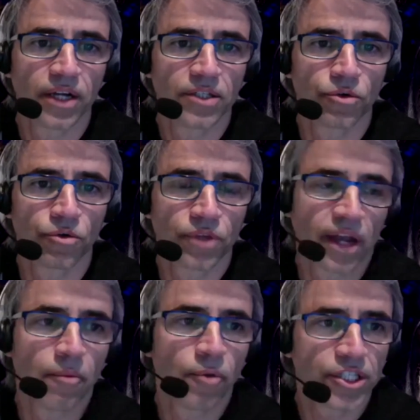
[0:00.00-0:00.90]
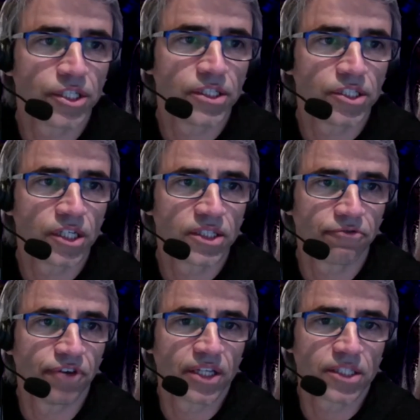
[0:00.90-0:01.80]
So the calibration is just a
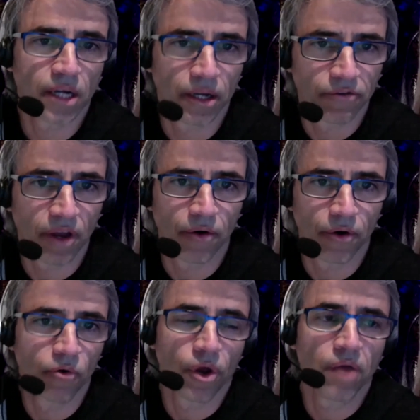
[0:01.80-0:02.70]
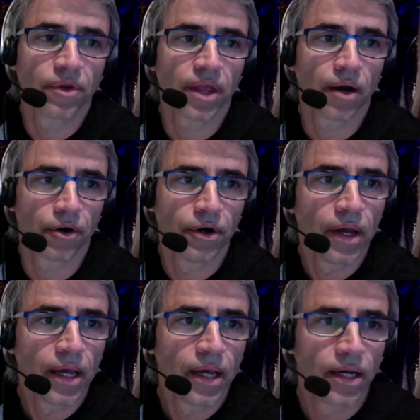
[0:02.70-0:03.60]
fixed kind of error, coherent error
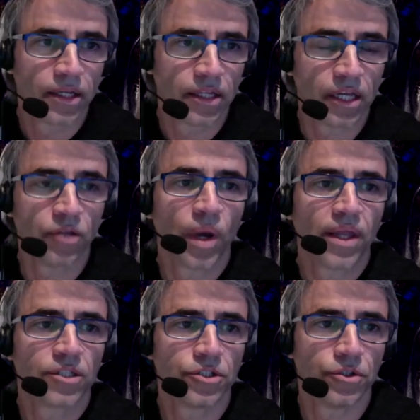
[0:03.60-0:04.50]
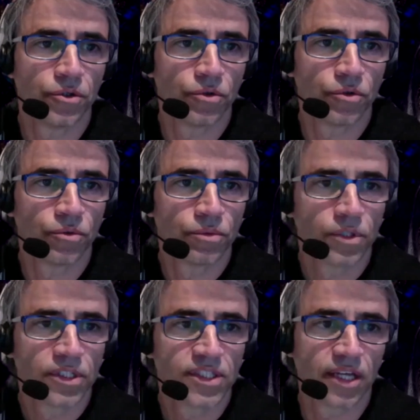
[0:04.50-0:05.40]
in the way that you
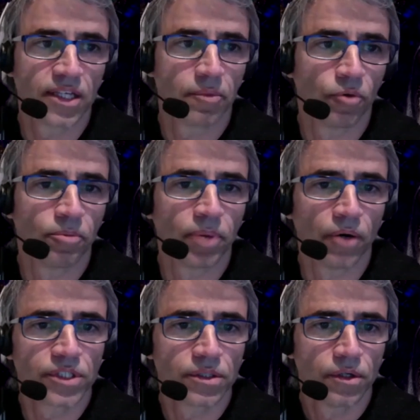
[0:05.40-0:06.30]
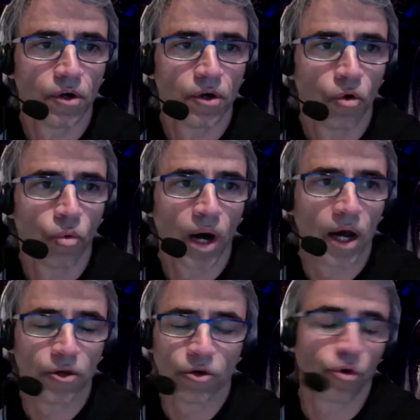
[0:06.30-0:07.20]
set up your pulse, while
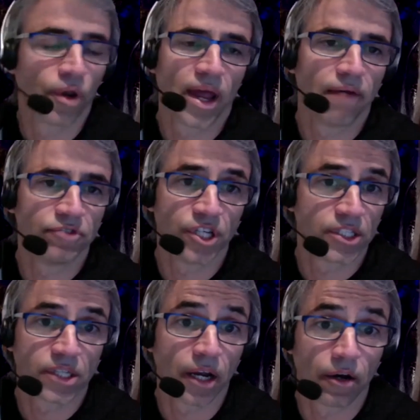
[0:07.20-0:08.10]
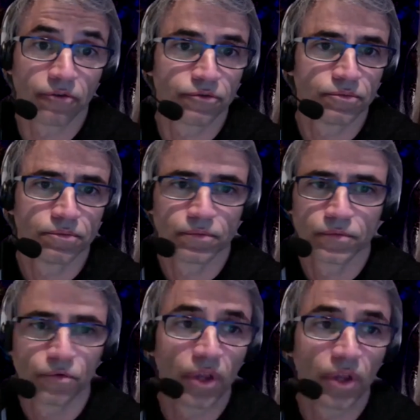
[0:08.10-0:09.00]
you could have just kind of
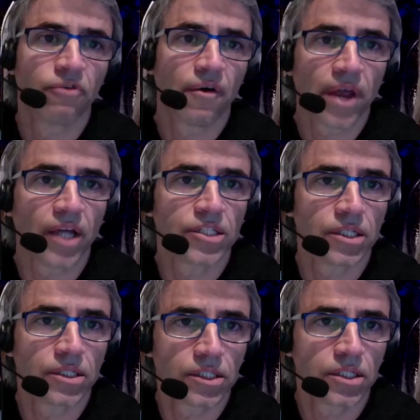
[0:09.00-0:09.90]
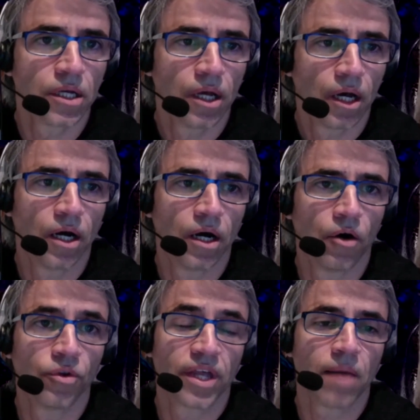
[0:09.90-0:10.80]
random variations
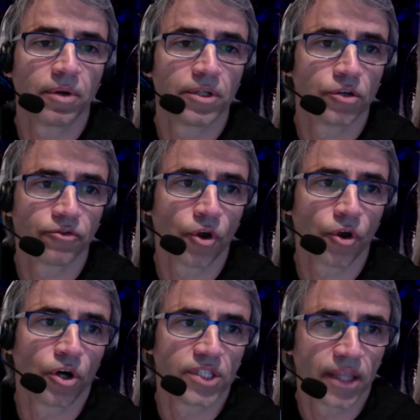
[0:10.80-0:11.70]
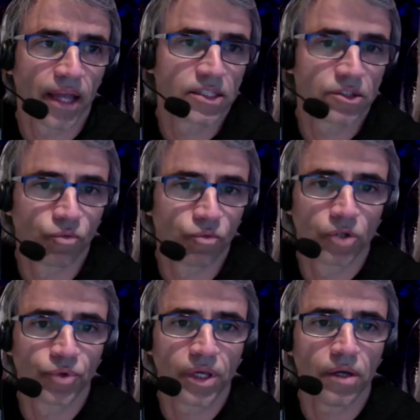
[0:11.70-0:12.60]
on the amplitude of your noise, and that's
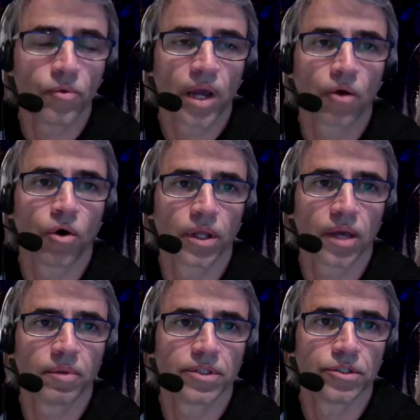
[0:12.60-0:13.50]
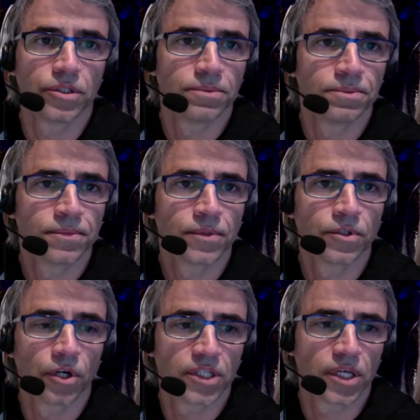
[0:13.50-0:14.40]
what we are calling amplitude
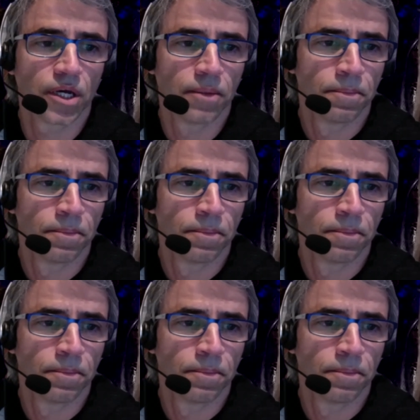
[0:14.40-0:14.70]
noise here.